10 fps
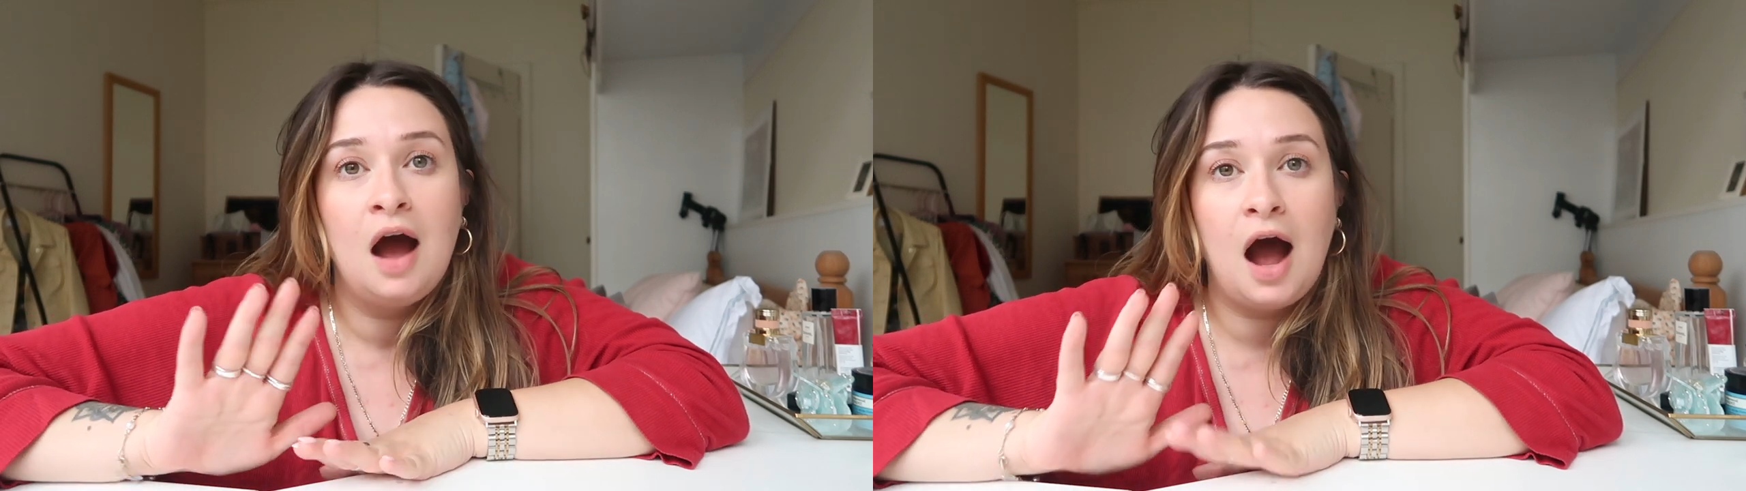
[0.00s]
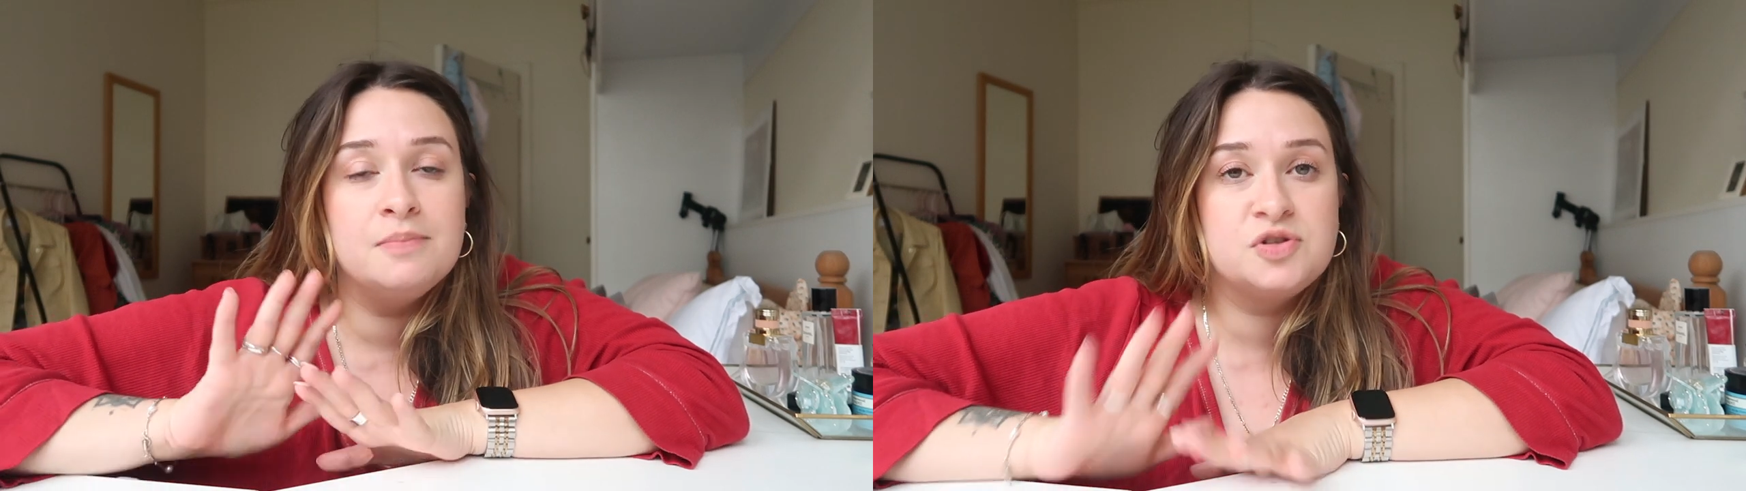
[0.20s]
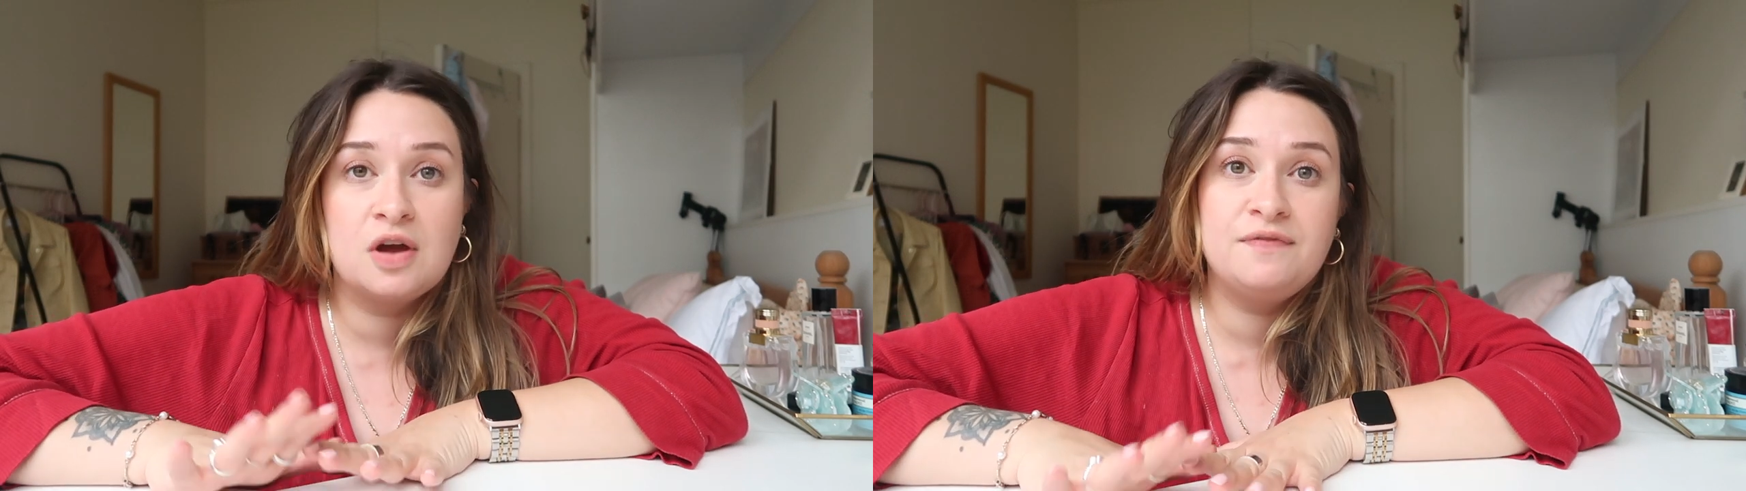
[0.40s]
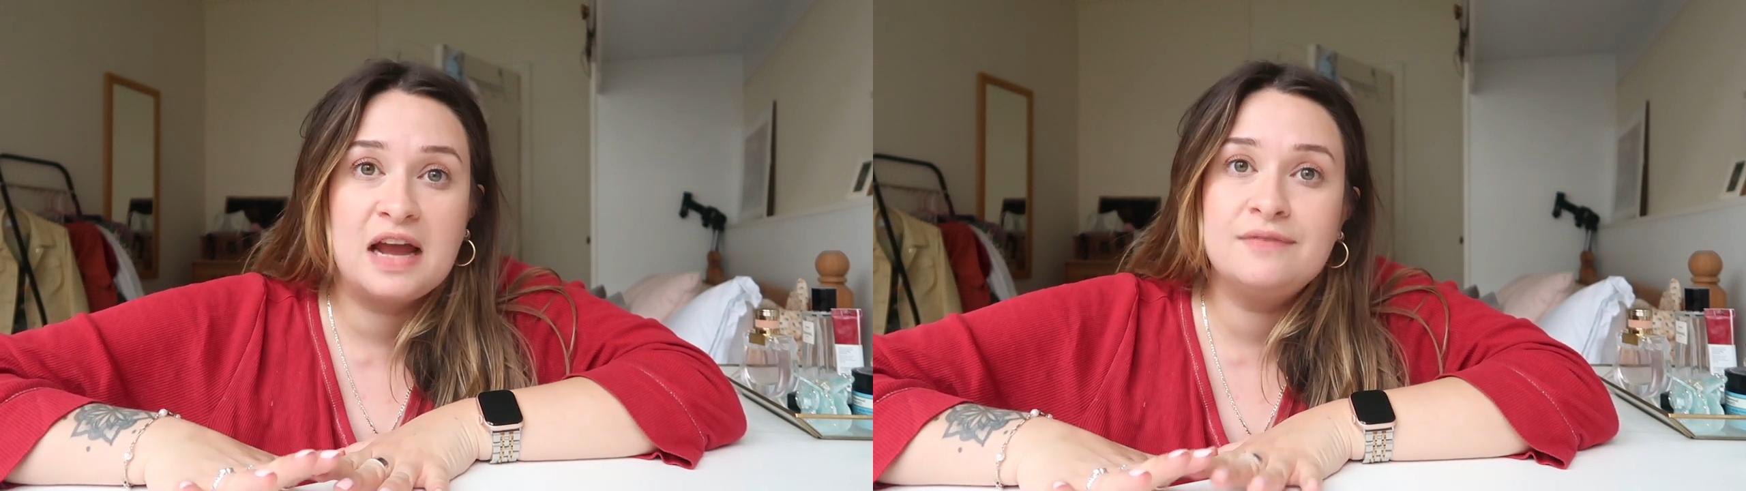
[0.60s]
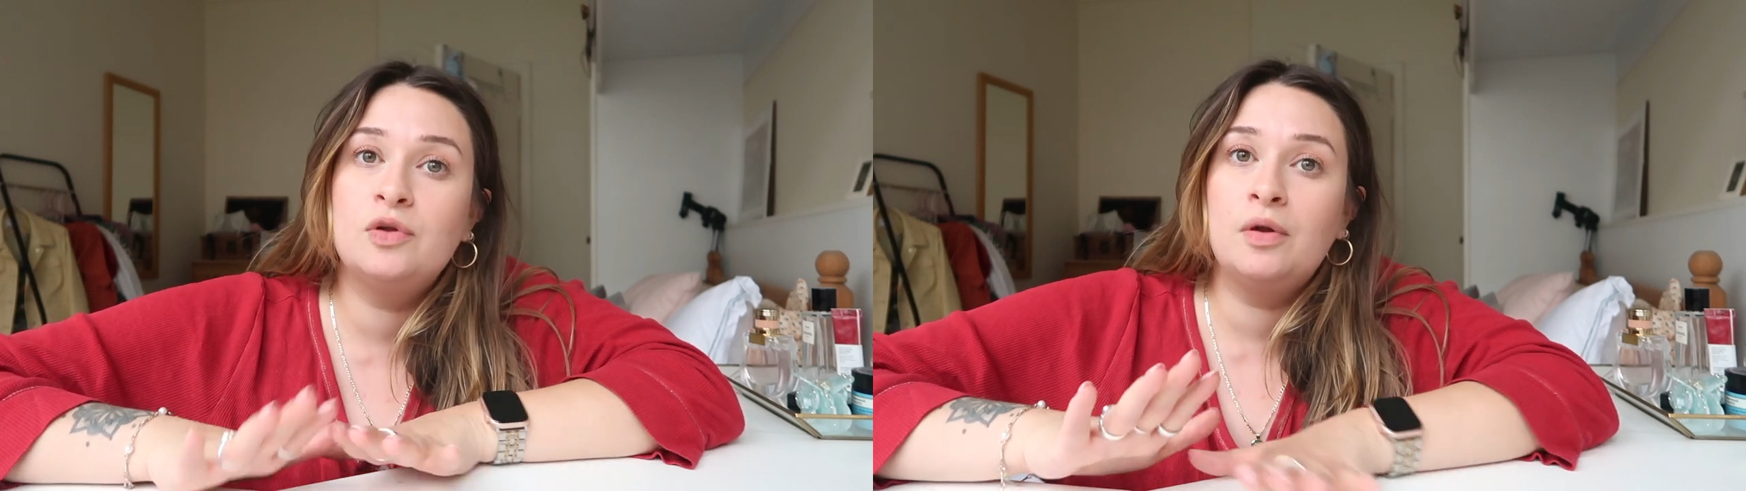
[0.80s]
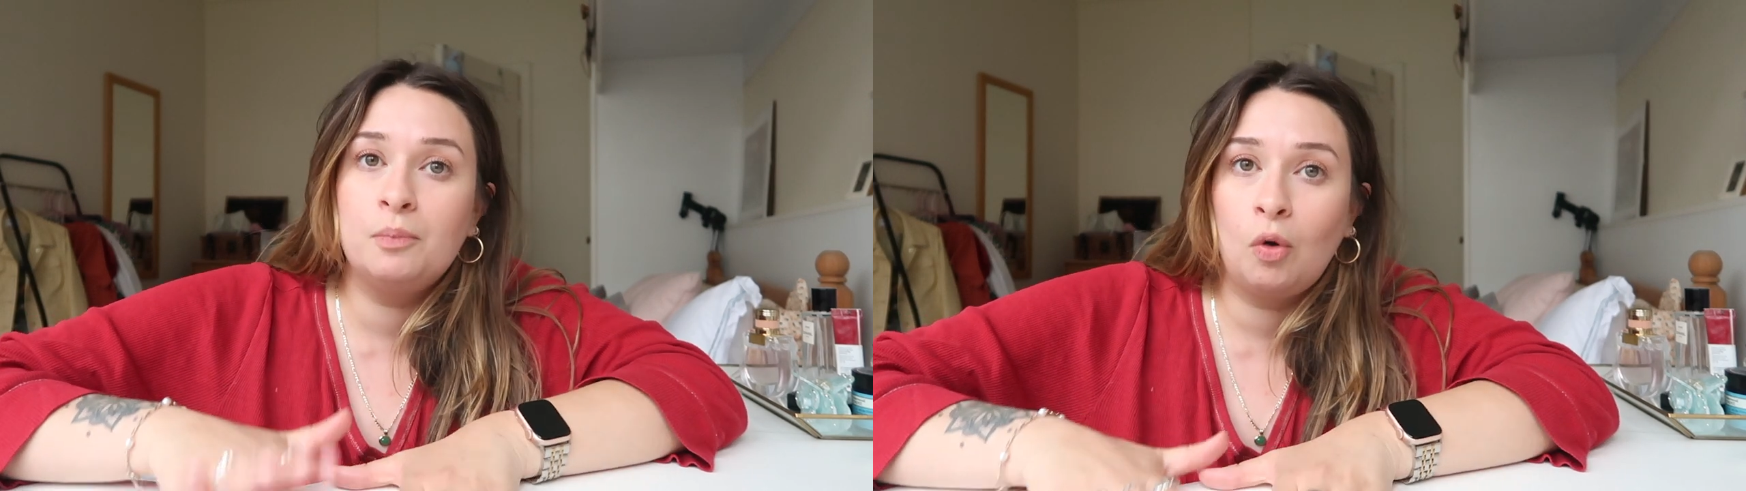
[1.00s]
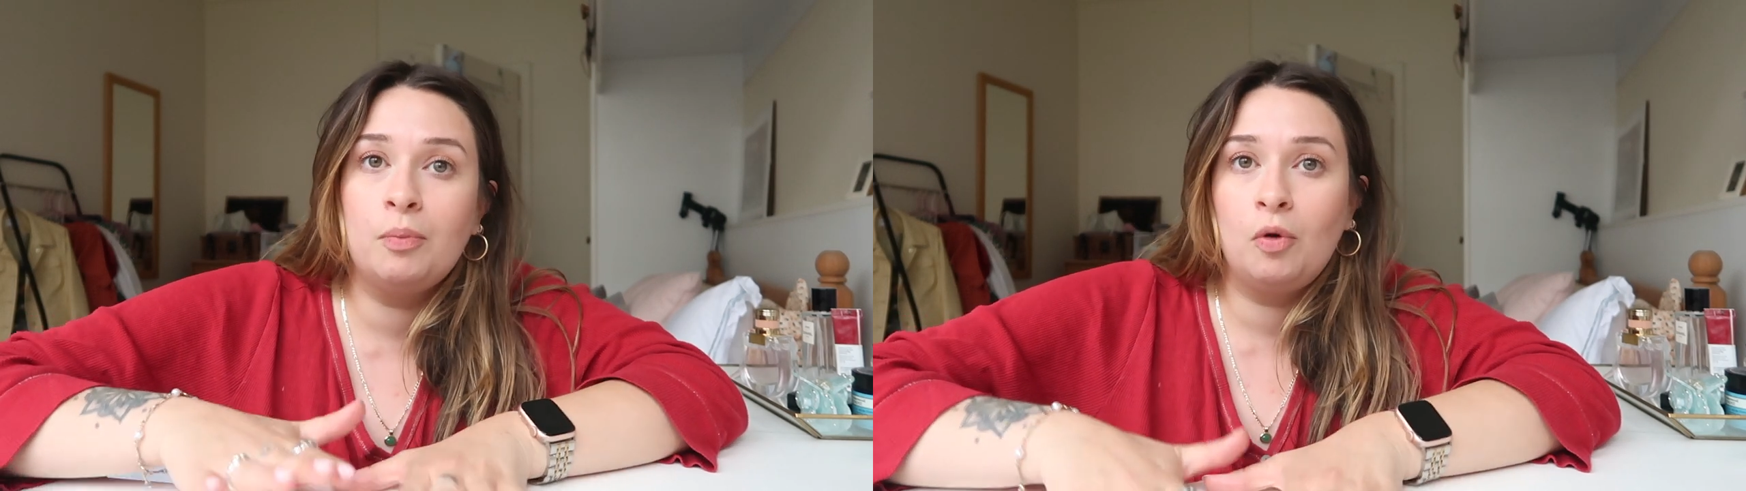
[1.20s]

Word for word: I'm so thankful that more and